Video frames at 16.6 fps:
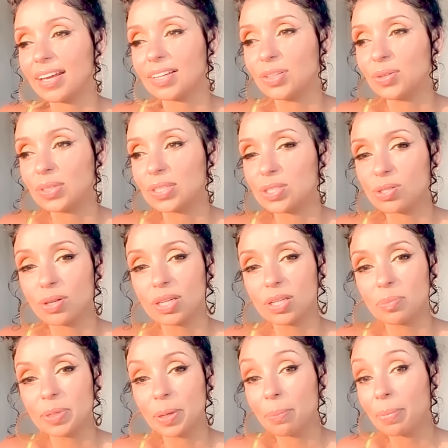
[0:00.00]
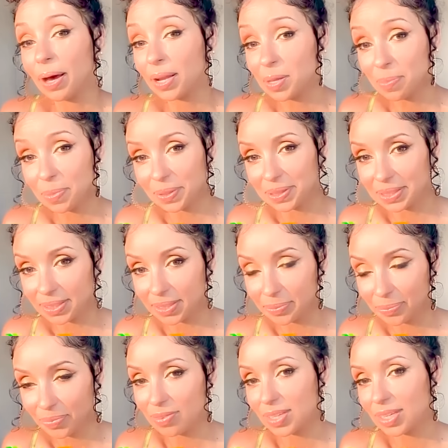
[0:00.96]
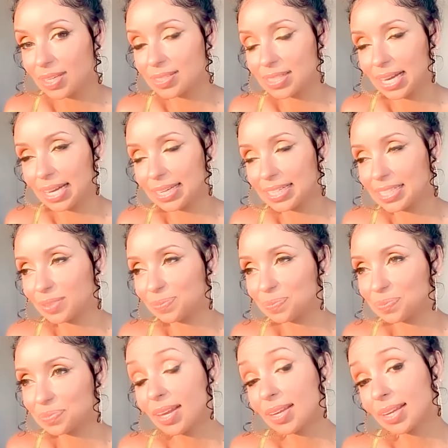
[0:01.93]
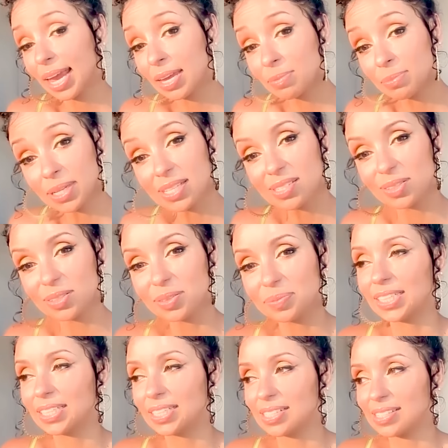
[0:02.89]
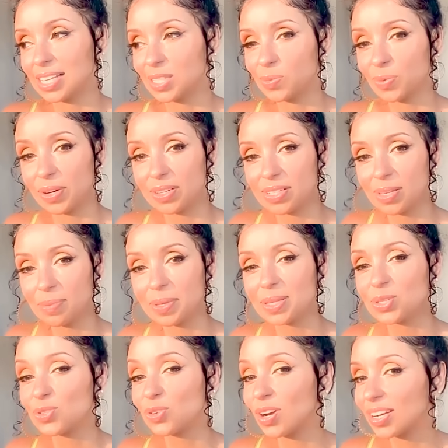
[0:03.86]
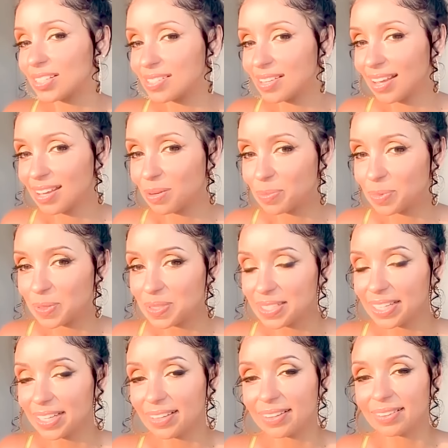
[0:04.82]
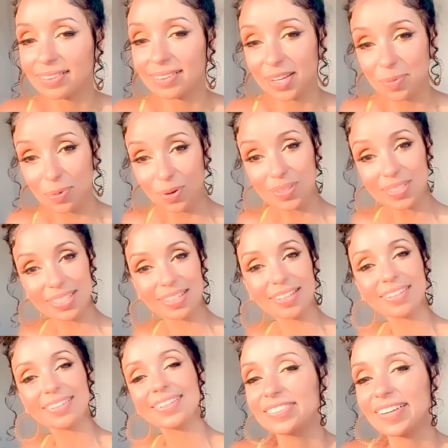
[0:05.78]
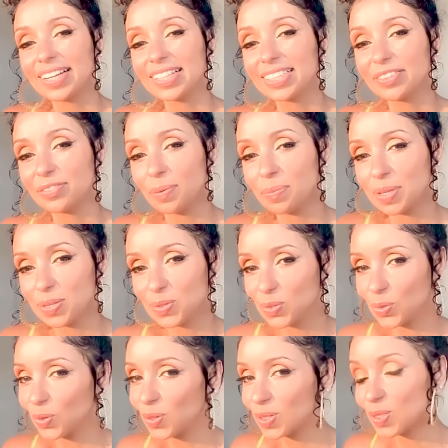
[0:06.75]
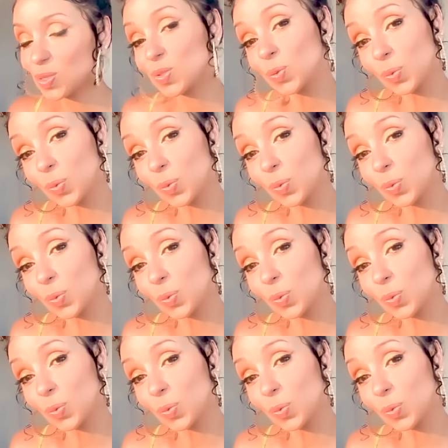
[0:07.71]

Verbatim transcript: And you can totally be a bodybuilder with a vegan diet and gain muscle because that's where some of the strongest animals get their protein directly from the store